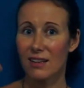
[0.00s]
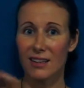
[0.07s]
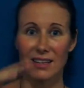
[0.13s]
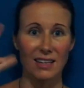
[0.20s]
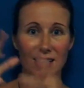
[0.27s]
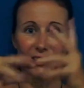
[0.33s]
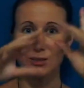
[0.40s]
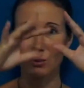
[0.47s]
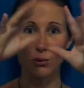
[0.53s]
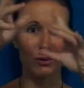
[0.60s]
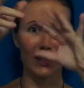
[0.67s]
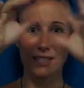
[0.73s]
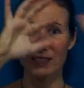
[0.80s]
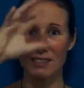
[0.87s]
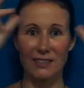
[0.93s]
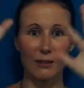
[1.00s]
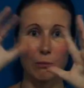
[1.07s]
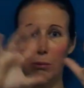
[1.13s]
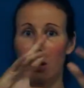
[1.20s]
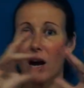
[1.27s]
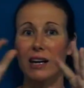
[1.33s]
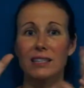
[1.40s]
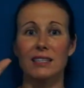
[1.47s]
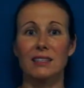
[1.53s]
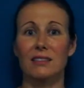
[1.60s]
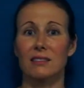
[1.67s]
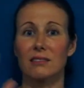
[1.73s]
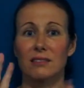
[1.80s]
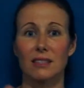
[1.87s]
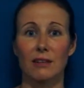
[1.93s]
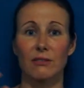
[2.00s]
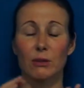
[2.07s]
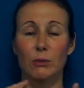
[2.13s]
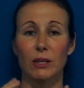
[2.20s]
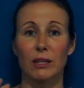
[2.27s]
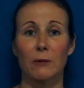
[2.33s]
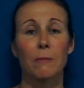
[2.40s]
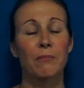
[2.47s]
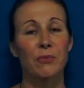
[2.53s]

it's all these little particles everywhere.